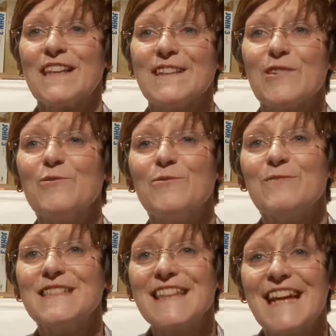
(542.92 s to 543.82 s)
the call
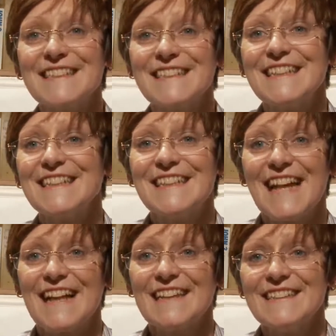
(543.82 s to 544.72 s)
was tested
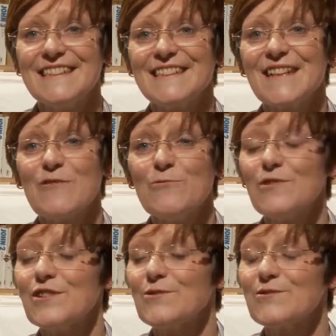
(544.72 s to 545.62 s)
and all
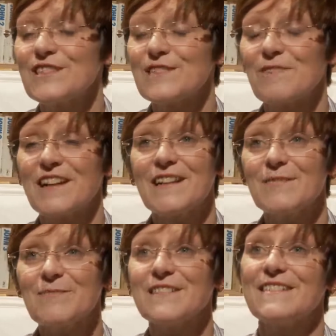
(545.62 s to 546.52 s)
the doors swung
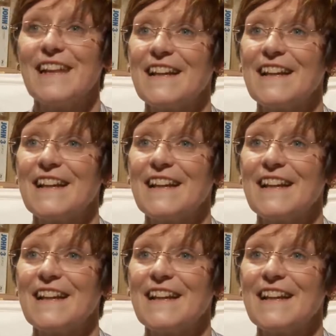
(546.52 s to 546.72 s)
open,